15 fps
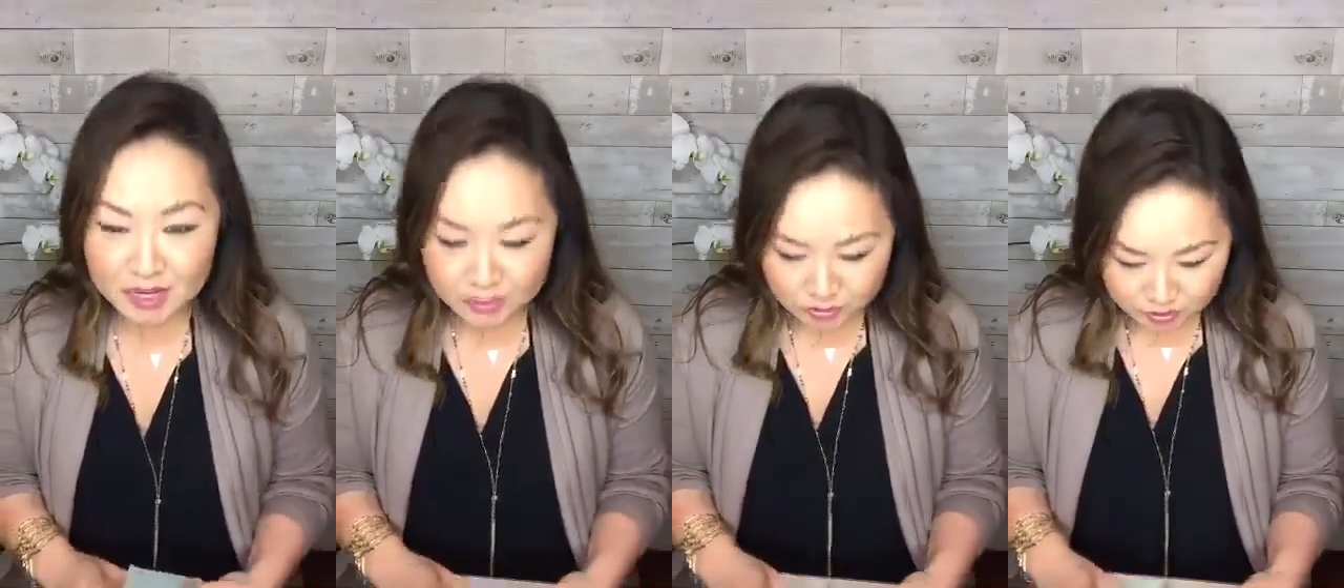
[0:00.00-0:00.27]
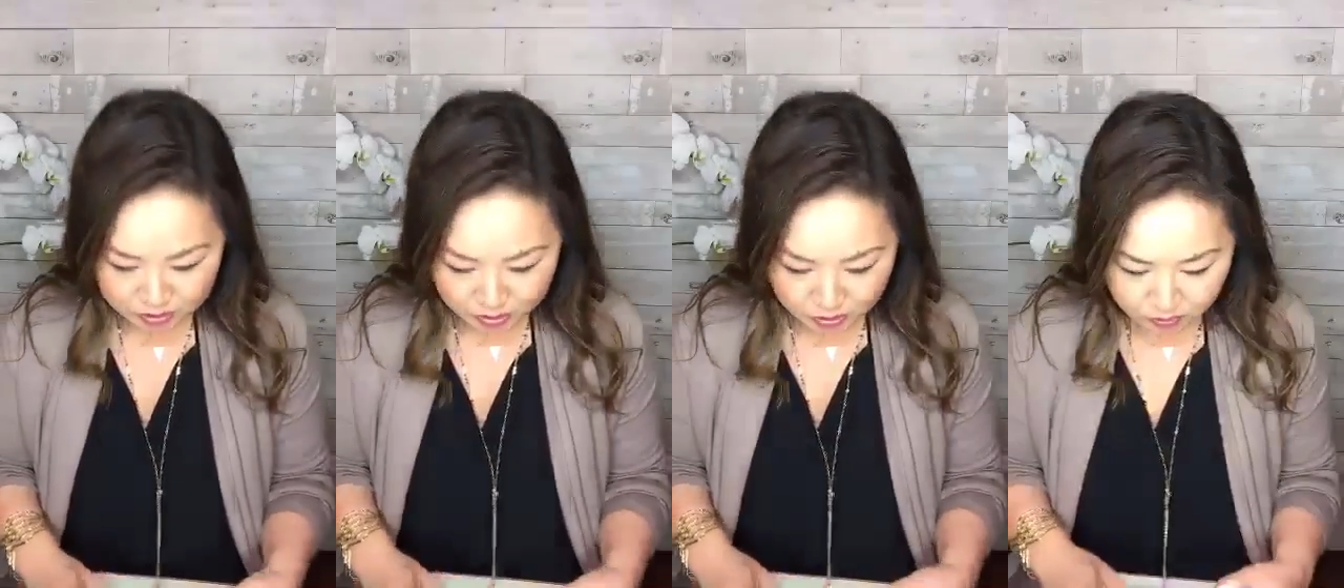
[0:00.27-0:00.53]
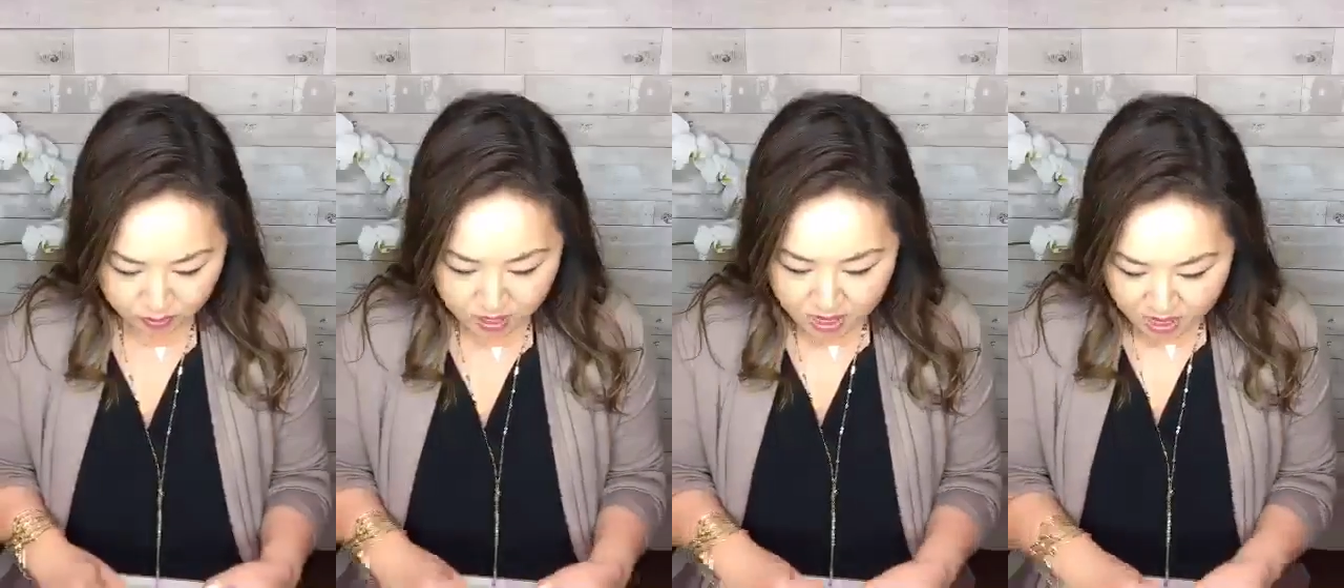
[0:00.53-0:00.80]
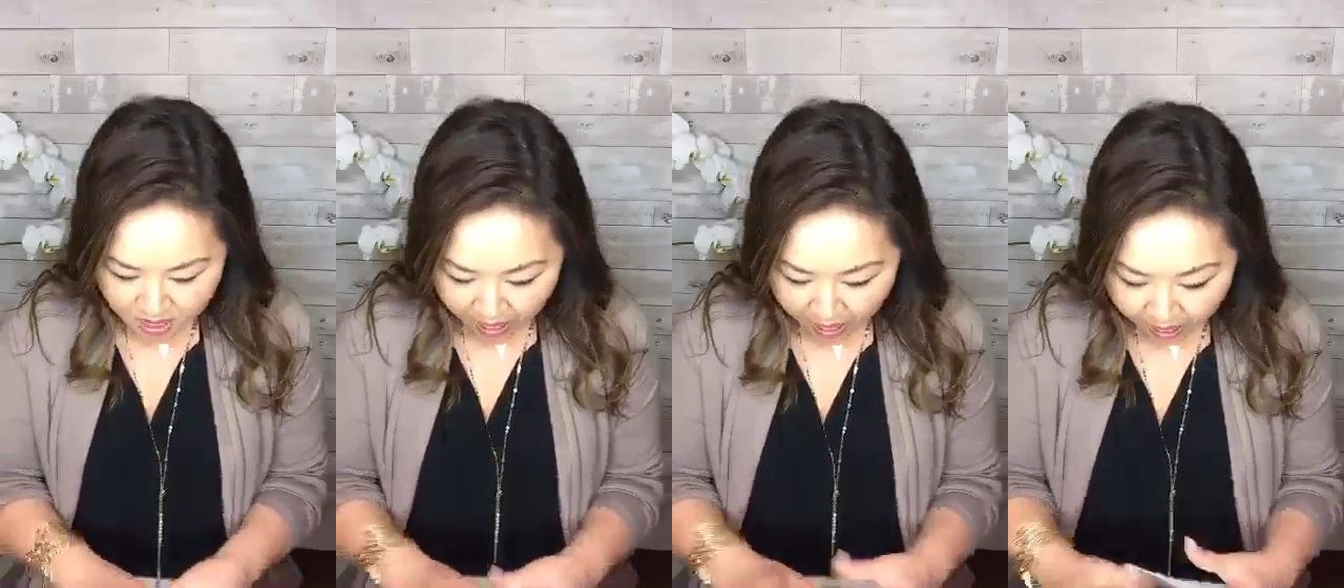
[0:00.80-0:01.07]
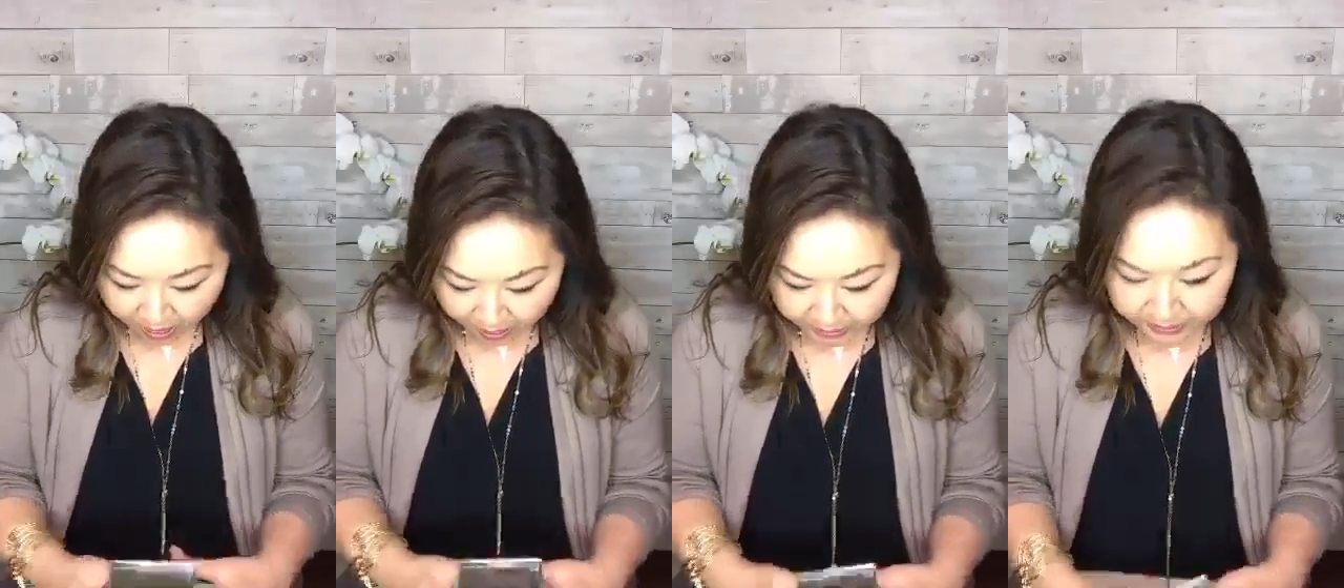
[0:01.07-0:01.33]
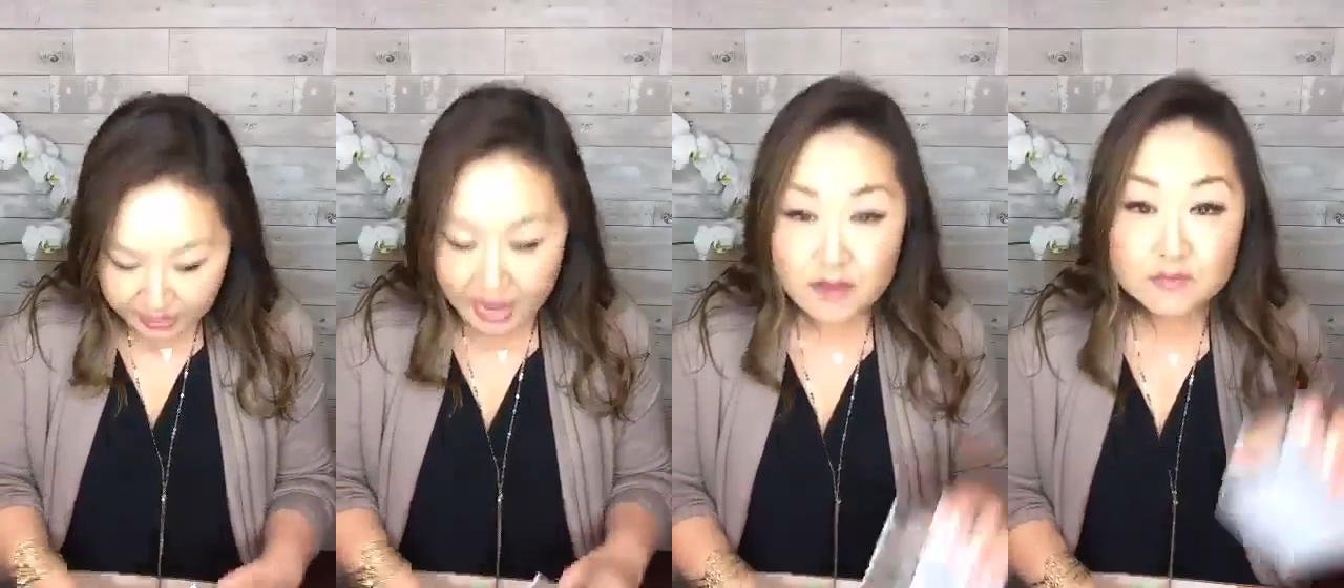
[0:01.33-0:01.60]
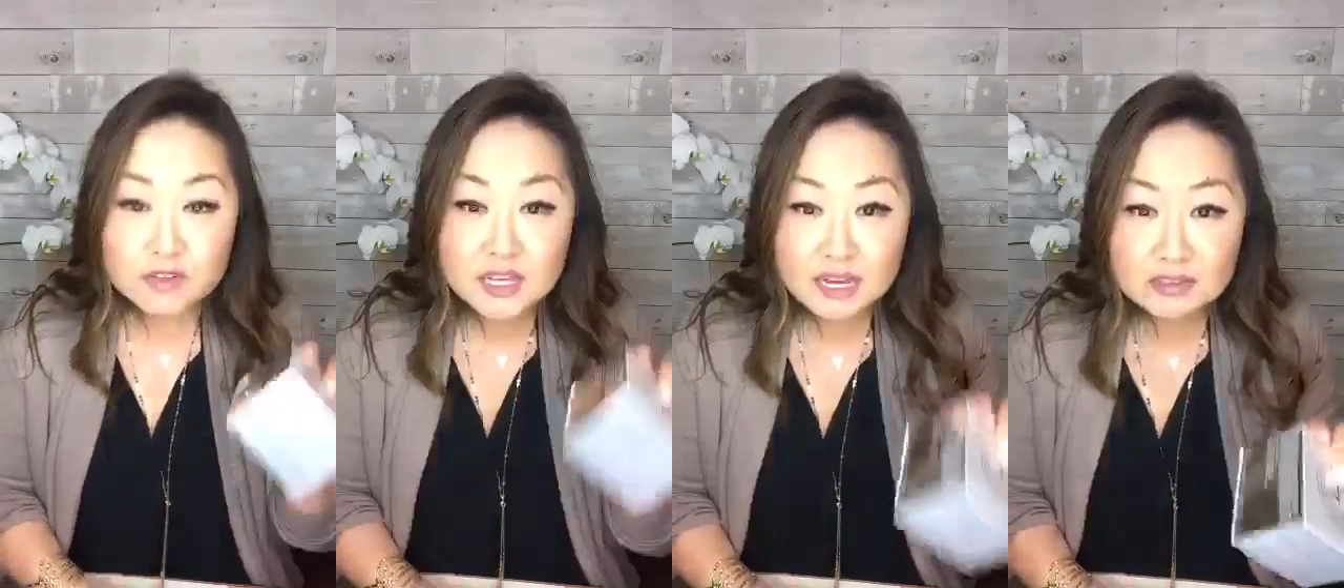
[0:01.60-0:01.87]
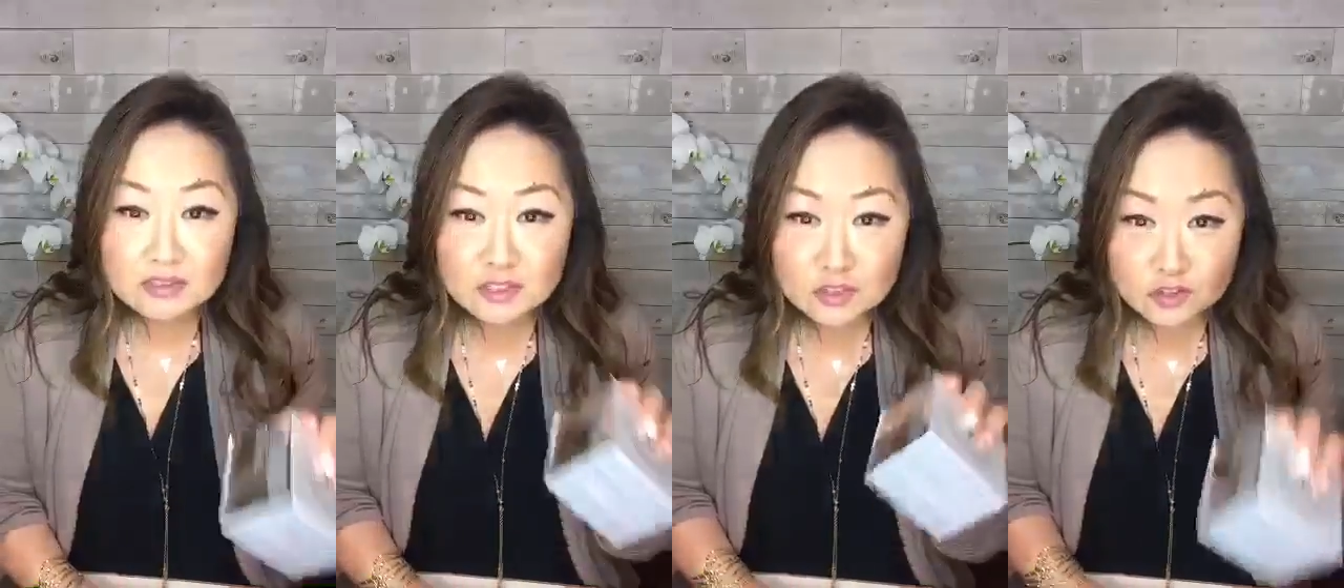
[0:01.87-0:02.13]
So I have
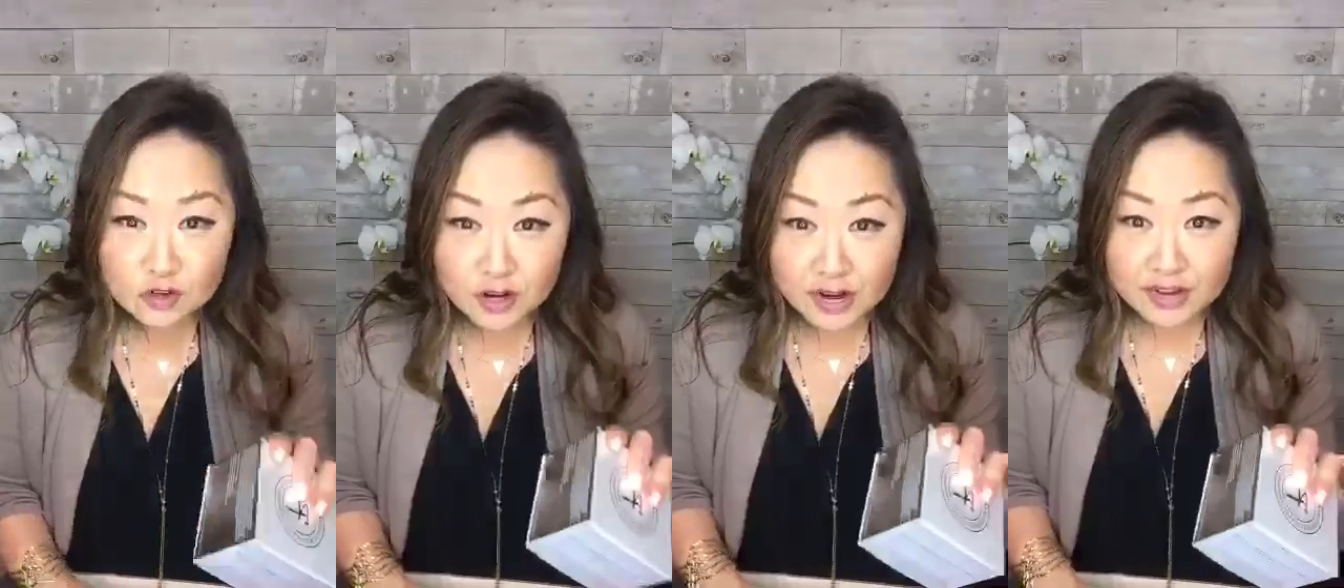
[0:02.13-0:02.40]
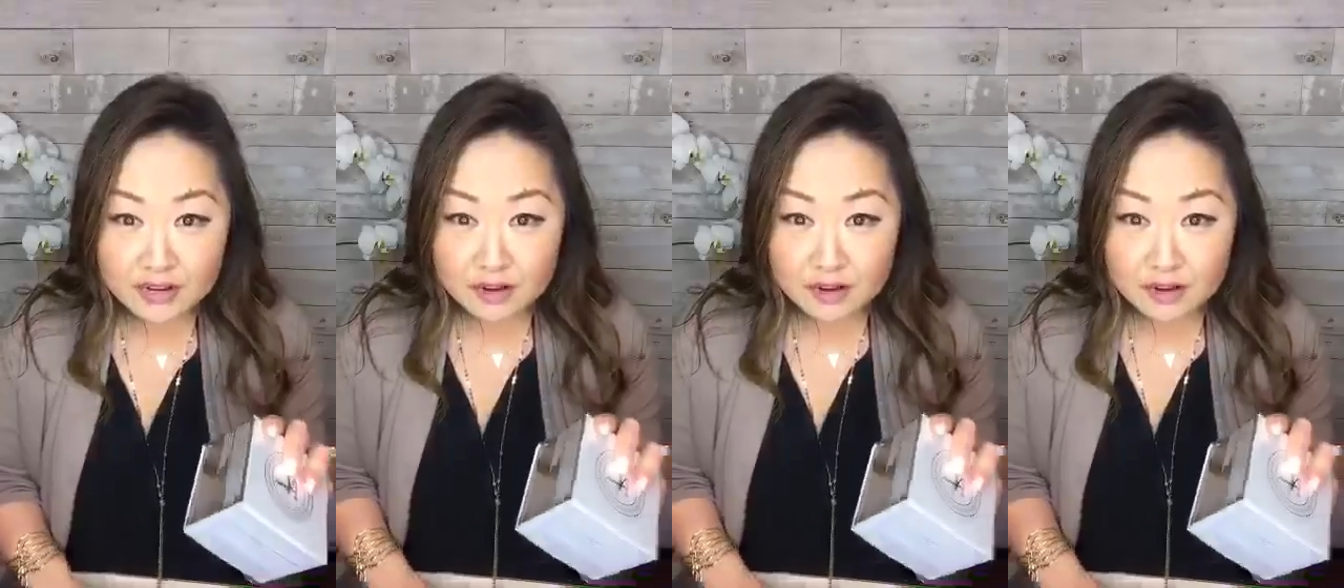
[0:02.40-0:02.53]
yet to try it.